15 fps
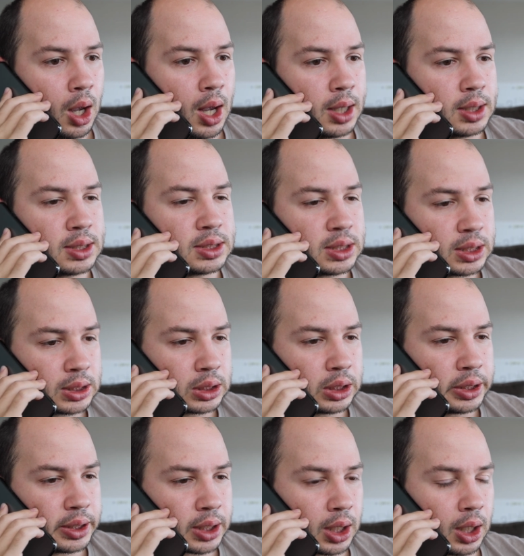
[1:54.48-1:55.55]
I did
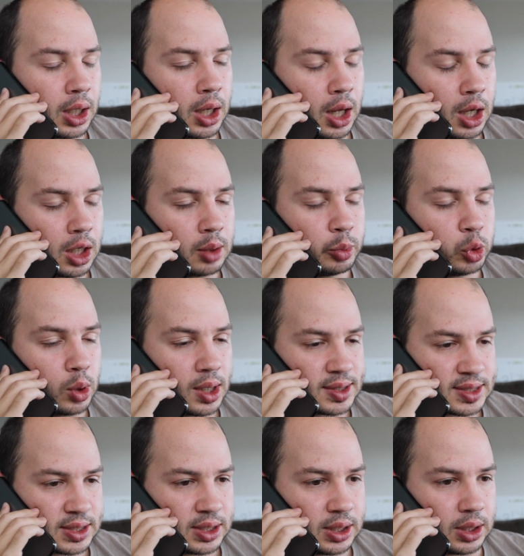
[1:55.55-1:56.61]
leak an
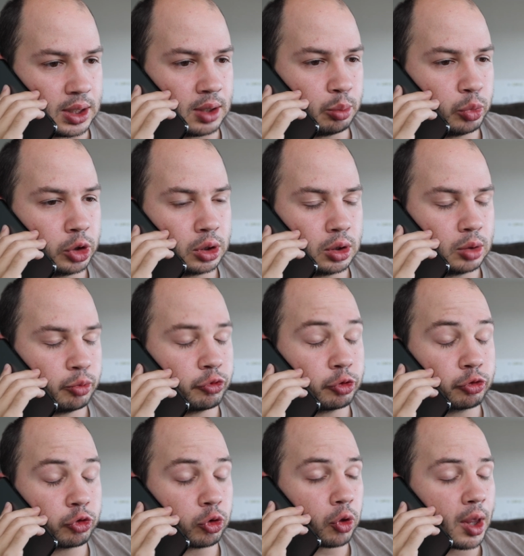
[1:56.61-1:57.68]
AWS key, but
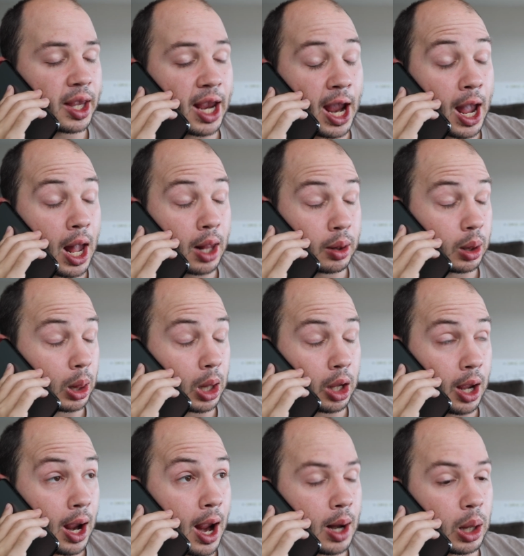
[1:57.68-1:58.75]
for like
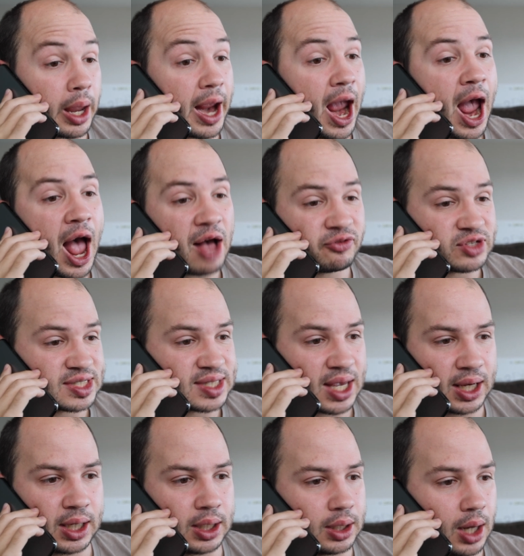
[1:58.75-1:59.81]
a half a
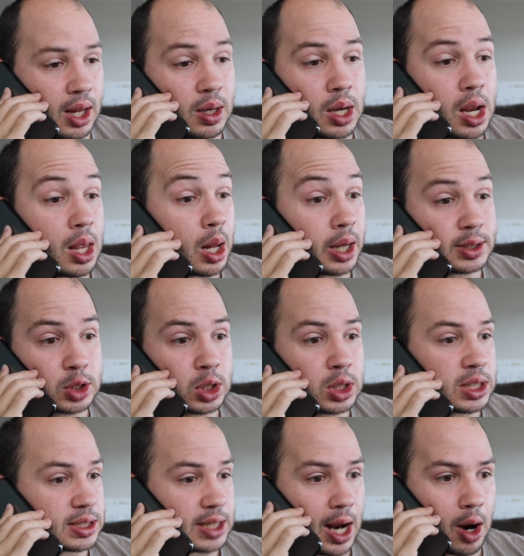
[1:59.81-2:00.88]
second, and I took
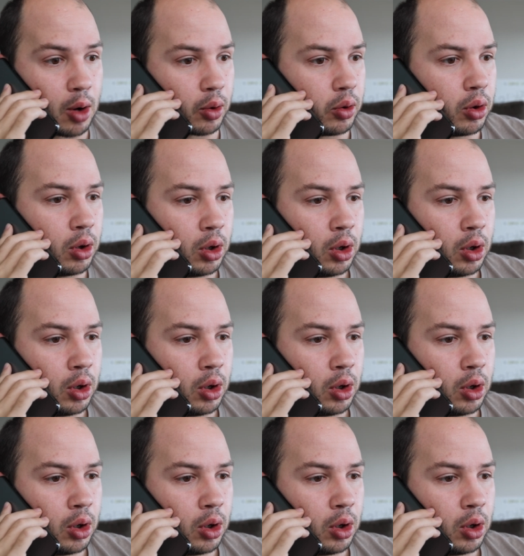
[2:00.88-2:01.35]
it down